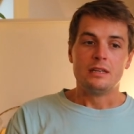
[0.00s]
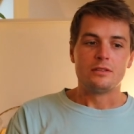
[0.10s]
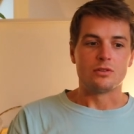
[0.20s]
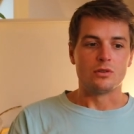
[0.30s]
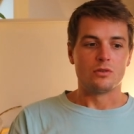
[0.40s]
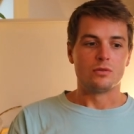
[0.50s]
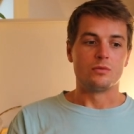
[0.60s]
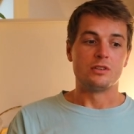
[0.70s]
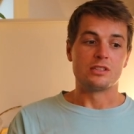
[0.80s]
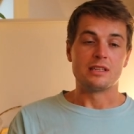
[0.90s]
So
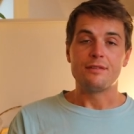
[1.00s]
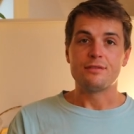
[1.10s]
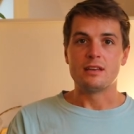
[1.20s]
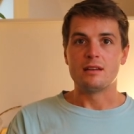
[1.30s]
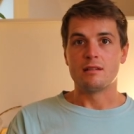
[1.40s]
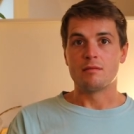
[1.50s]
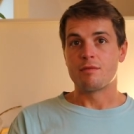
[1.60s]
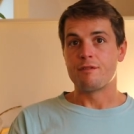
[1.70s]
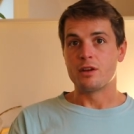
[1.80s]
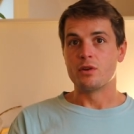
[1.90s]
we just left it,
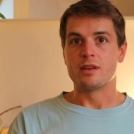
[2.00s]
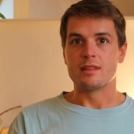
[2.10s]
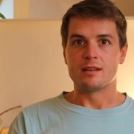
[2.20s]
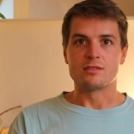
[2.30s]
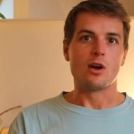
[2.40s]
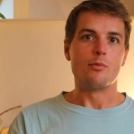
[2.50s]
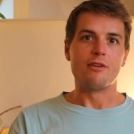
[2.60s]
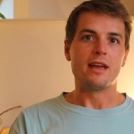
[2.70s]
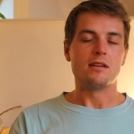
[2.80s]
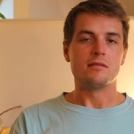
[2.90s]
figuring that a scope
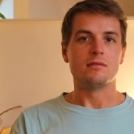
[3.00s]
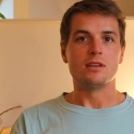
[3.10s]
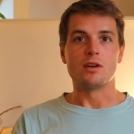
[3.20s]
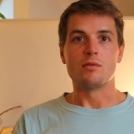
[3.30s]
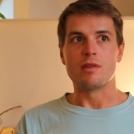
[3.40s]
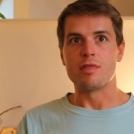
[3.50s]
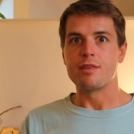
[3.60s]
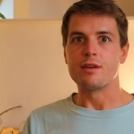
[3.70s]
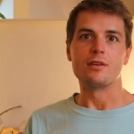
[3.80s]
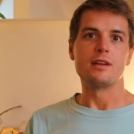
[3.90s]
of eight, you know, in
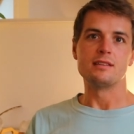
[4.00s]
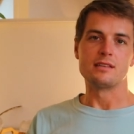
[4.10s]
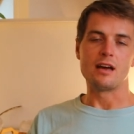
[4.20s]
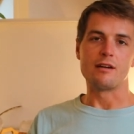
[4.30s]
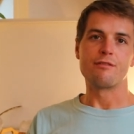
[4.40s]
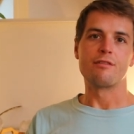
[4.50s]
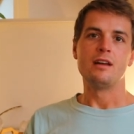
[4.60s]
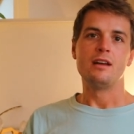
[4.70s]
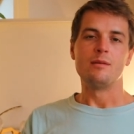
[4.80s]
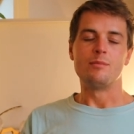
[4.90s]
theory is enough.
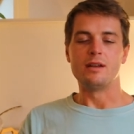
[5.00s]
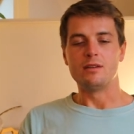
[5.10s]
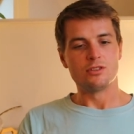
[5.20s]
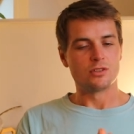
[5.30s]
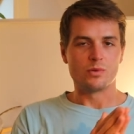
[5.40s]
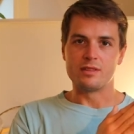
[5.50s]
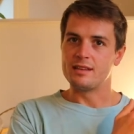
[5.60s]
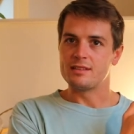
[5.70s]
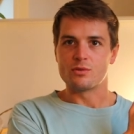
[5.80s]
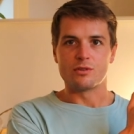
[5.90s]
But just with
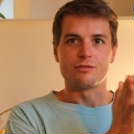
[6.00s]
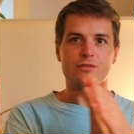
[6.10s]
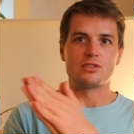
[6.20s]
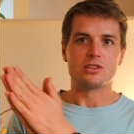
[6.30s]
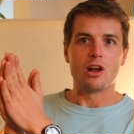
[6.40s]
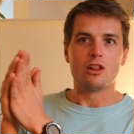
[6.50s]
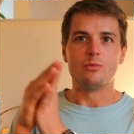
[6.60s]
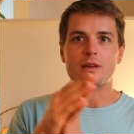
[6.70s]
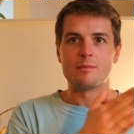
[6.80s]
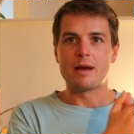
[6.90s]
this sort of
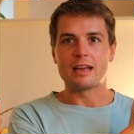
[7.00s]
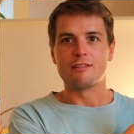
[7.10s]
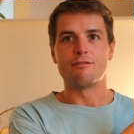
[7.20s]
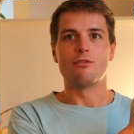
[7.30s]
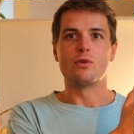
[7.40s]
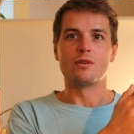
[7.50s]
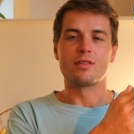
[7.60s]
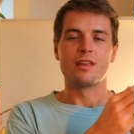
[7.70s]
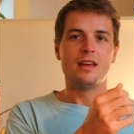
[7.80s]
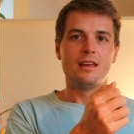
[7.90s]
slaloming back and
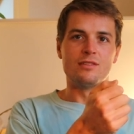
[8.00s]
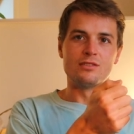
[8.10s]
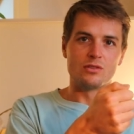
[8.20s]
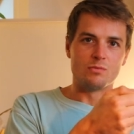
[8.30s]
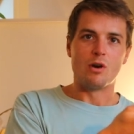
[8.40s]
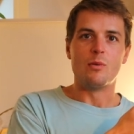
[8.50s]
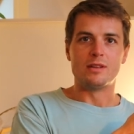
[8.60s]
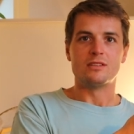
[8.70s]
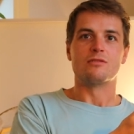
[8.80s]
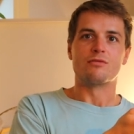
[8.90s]
forth, there's those
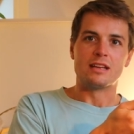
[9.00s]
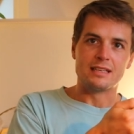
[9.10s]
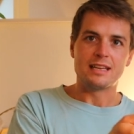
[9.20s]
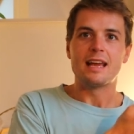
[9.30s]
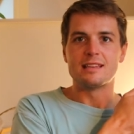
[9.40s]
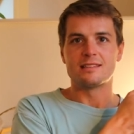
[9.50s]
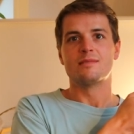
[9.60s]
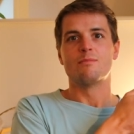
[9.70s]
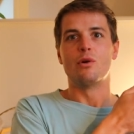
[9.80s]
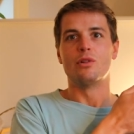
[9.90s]
moments of
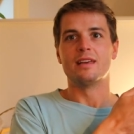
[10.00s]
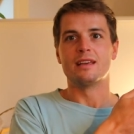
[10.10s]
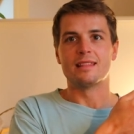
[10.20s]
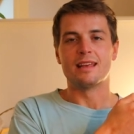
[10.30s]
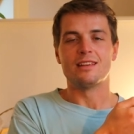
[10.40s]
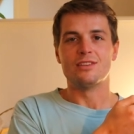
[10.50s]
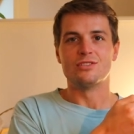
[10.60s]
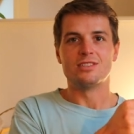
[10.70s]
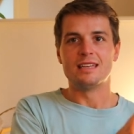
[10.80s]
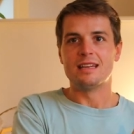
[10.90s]
intense pulling that you
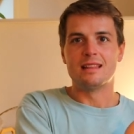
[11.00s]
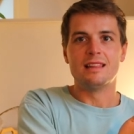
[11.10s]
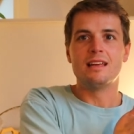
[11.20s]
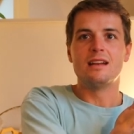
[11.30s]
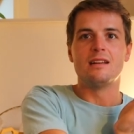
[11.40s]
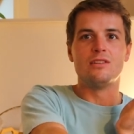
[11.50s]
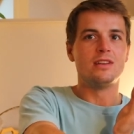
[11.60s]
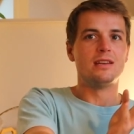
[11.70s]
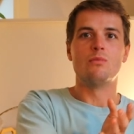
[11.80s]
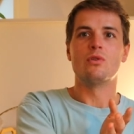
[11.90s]
just need a little, you
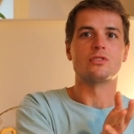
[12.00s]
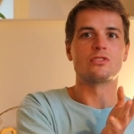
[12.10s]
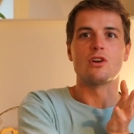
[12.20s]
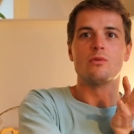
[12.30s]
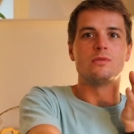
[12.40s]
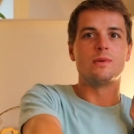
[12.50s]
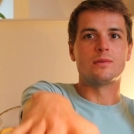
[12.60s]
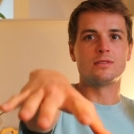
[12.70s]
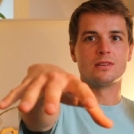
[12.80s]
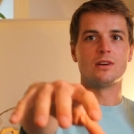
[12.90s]
need more scope to be
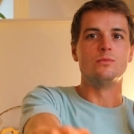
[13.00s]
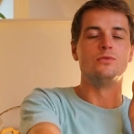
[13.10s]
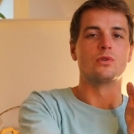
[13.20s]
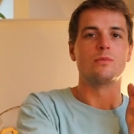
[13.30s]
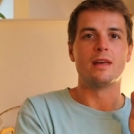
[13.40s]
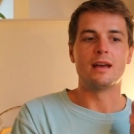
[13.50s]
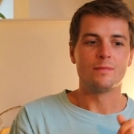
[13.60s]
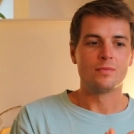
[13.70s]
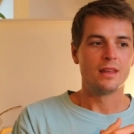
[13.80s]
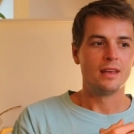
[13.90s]
able to absorb that.